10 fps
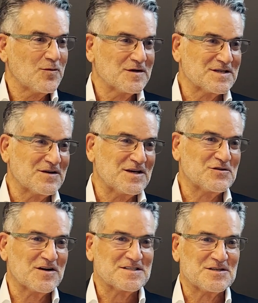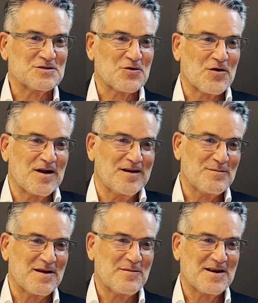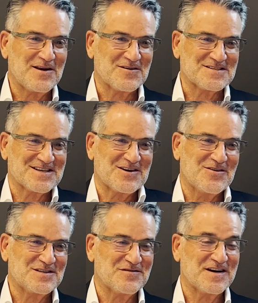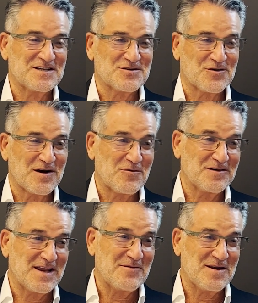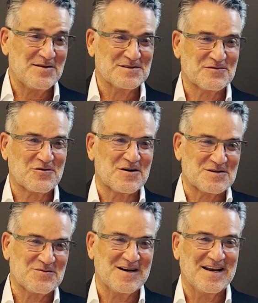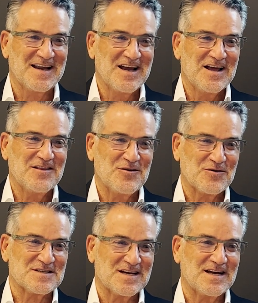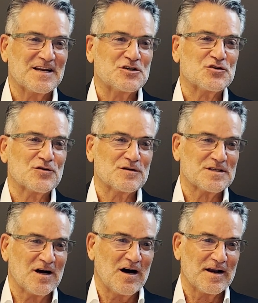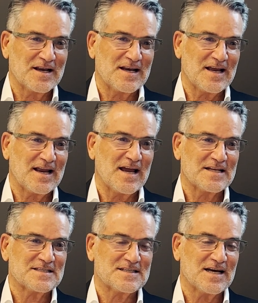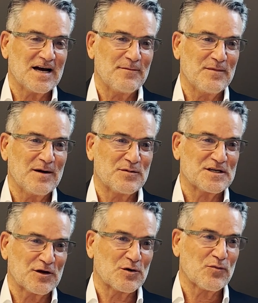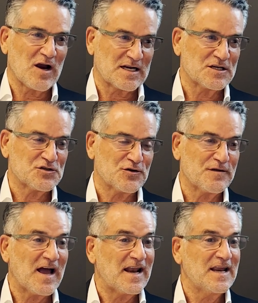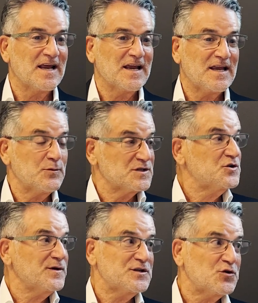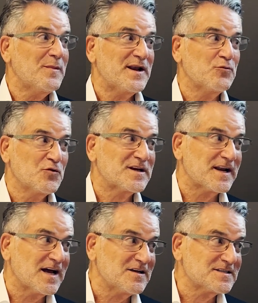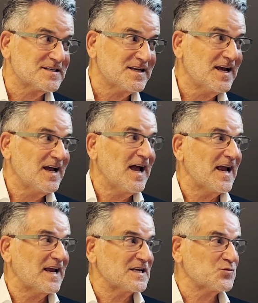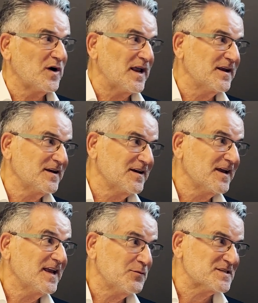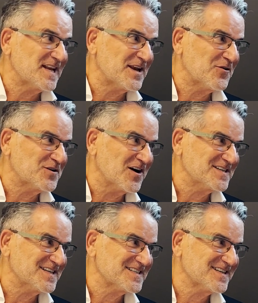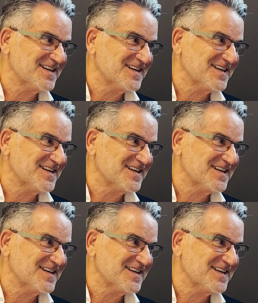Well, it's an interesting story many years ago. It's a funny story. I won't name names, of course, but there was an insurance audit against a particular practitioner that he was doing too many root canals. And guess what? He was an endodontist.